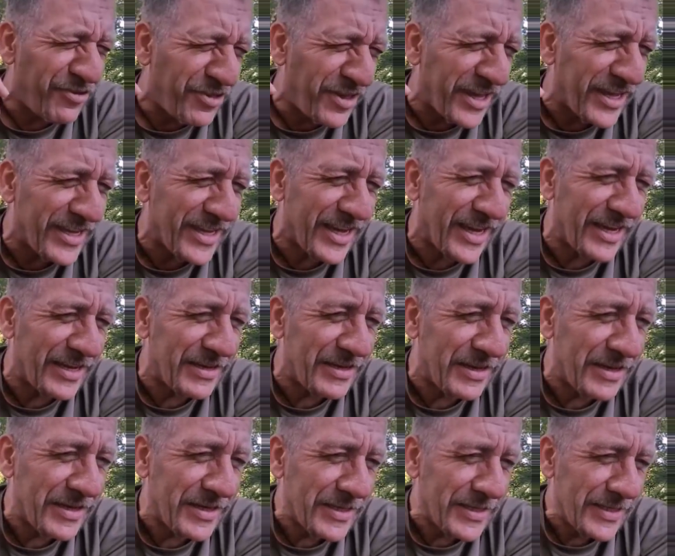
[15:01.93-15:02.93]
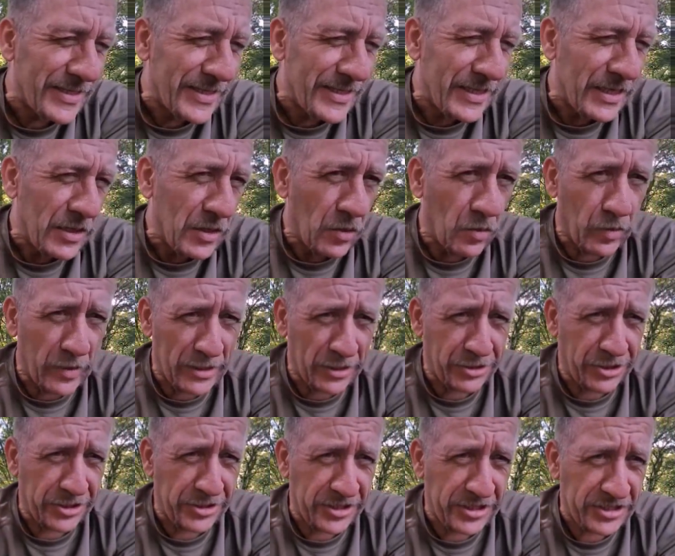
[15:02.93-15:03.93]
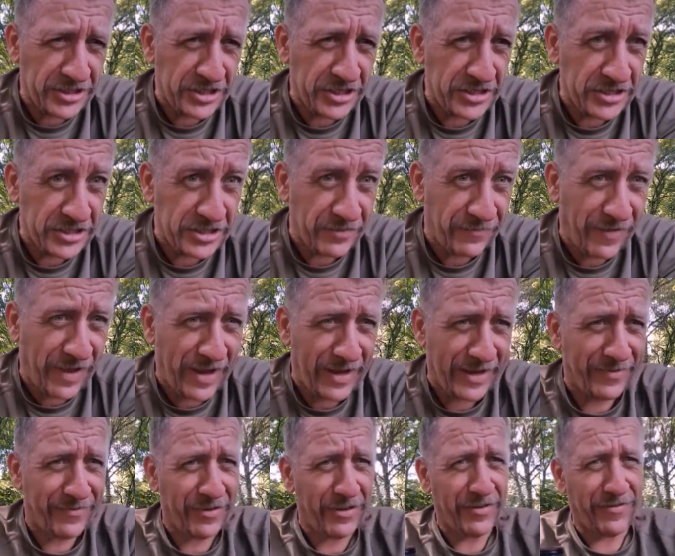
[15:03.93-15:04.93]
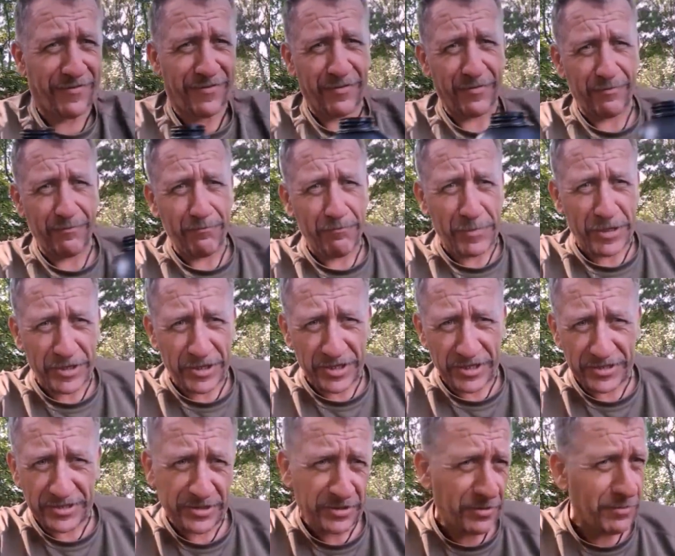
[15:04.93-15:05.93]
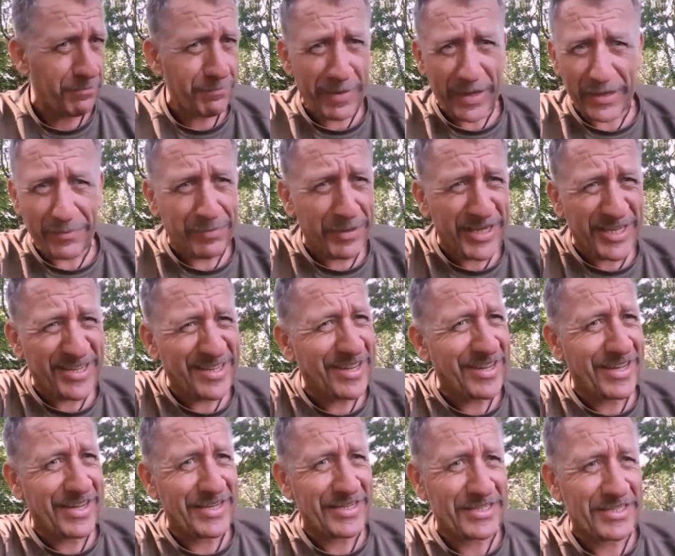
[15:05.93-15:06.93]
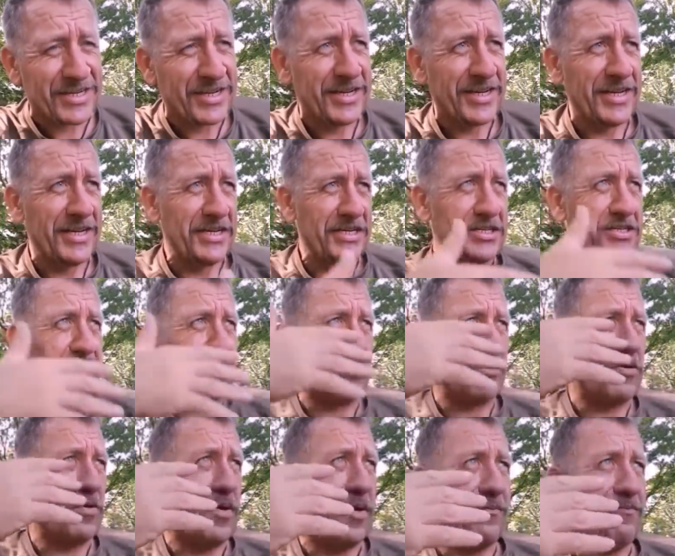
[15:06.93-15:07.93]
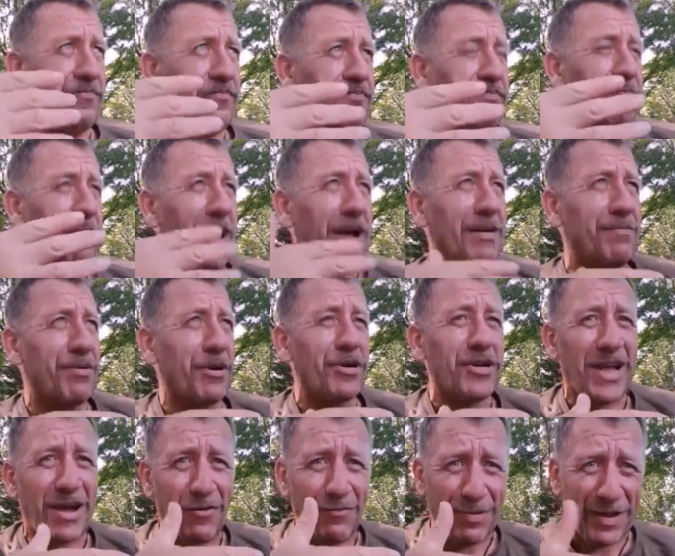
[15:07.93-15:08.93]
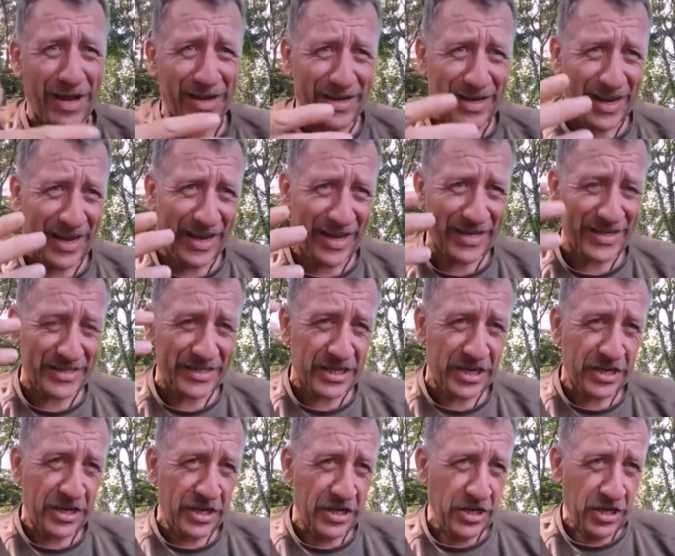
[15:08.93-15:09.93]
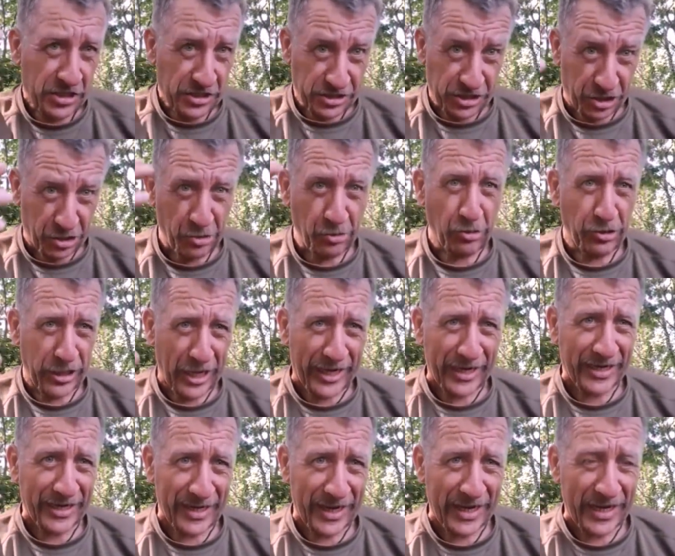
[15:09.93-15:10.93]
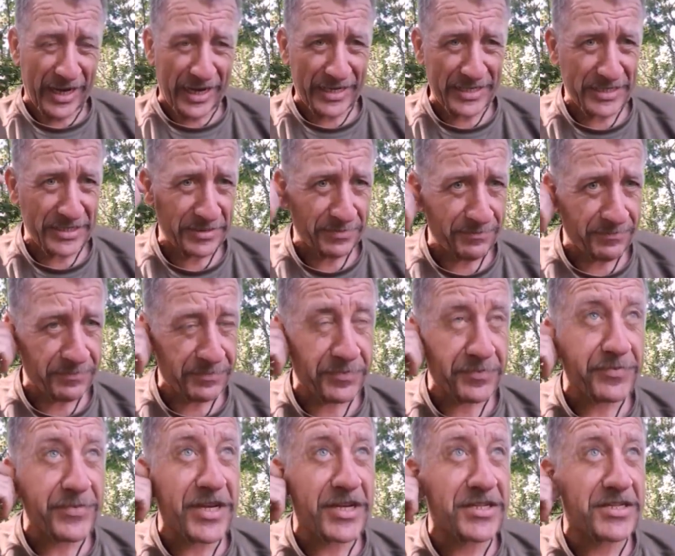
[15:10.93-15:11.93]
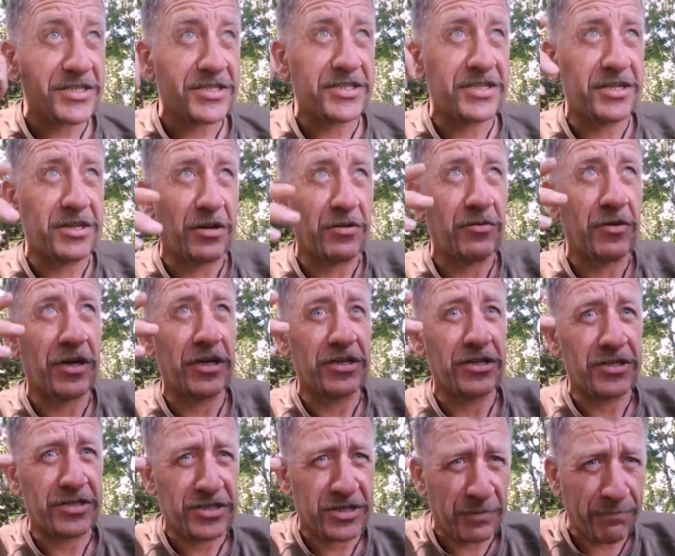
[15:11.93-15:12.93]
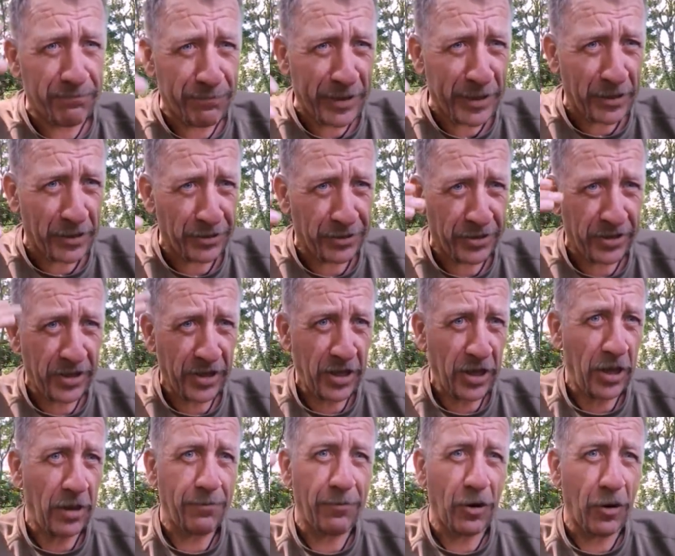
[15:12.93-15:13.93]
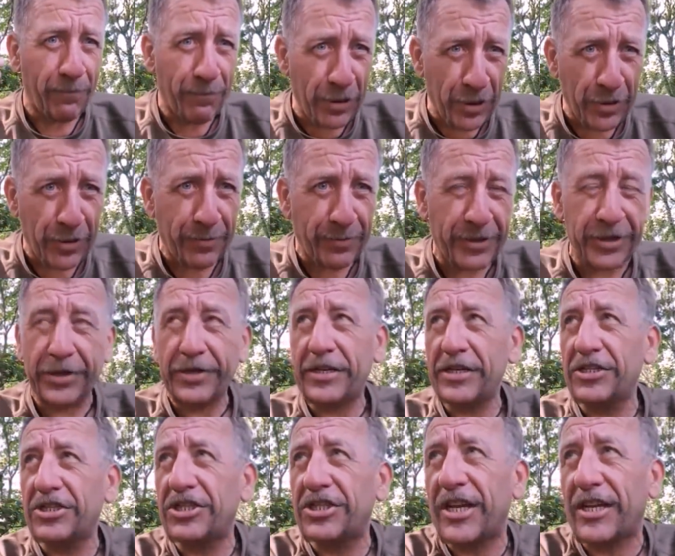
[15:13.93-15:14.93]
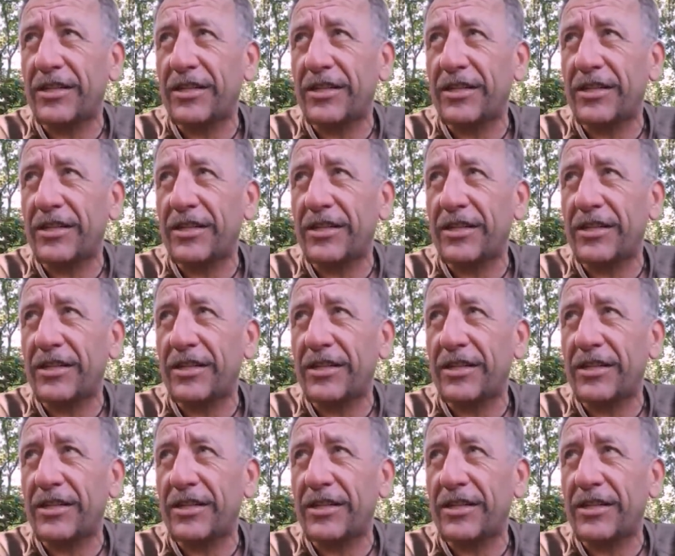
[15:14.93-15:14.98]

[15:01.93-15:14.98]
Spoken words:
thinking wilderness survival for months or maybe years, so my bug out bag has tooling in it, you know, to build a more permanent